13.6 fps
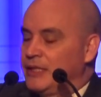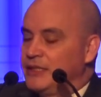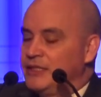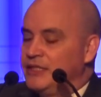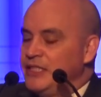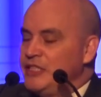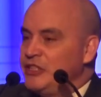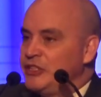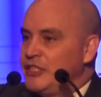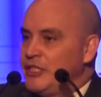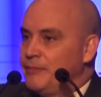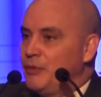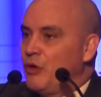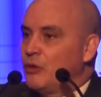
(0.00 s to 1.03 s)
This
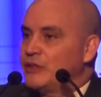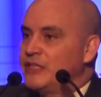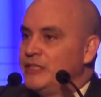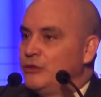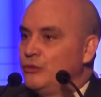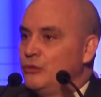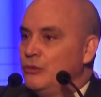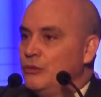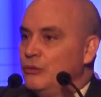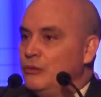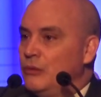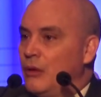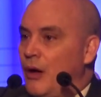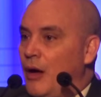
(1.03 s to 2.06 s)
chip goes
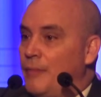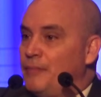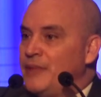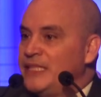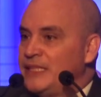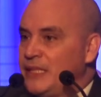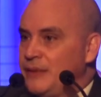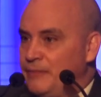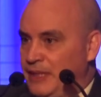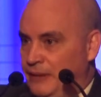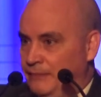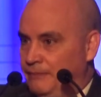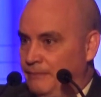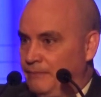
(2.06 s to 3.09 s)
into a PCB.
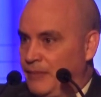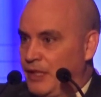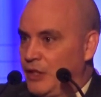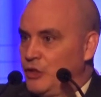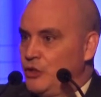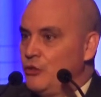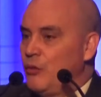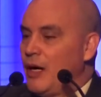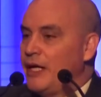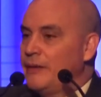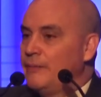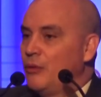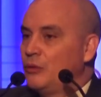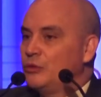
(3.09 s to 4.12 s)
You are
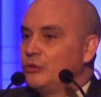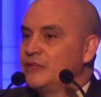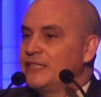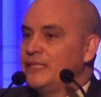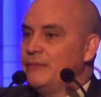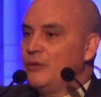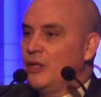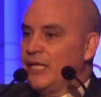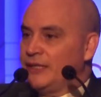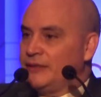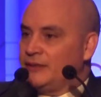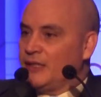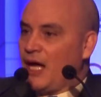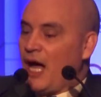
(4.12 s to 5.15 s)
able to
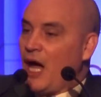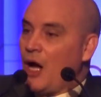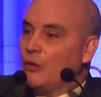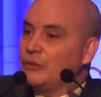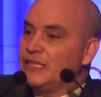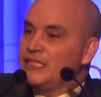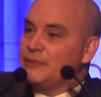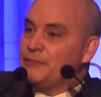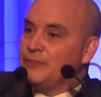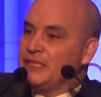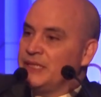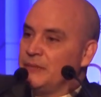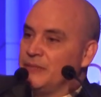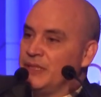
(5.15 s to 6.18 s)
simulate how this
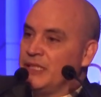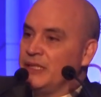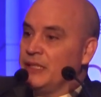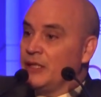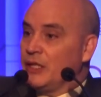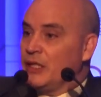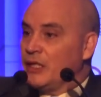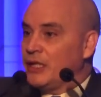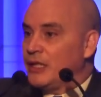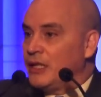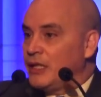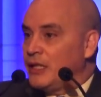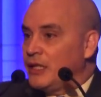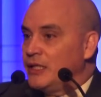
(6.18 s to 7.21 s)
PCB
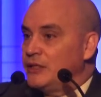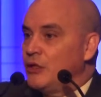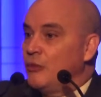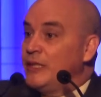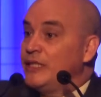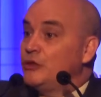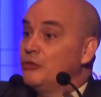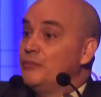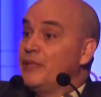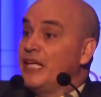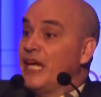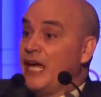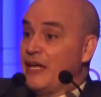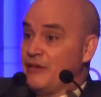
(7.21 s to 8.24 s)
is going to
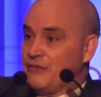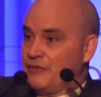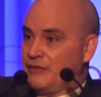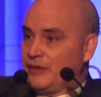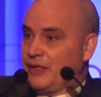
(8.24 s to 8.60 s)
behave.